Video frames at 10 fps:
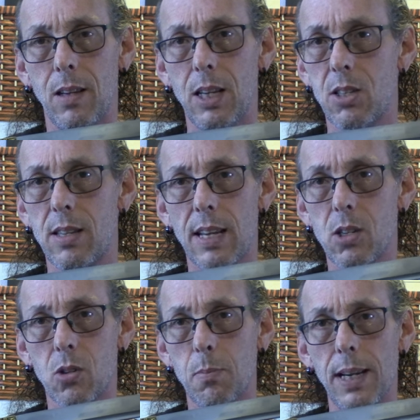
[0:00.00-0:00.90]
It, that
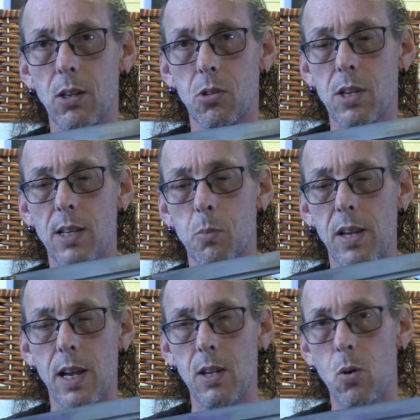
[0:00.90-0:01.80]
doesn't make no sense, but
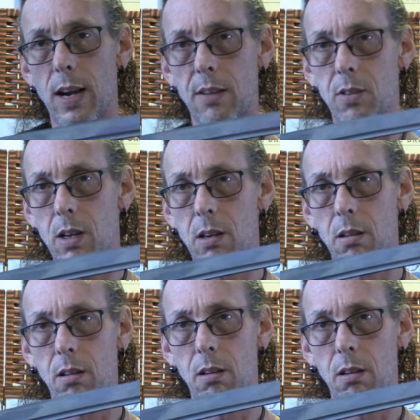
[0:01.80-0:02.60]
yet you have a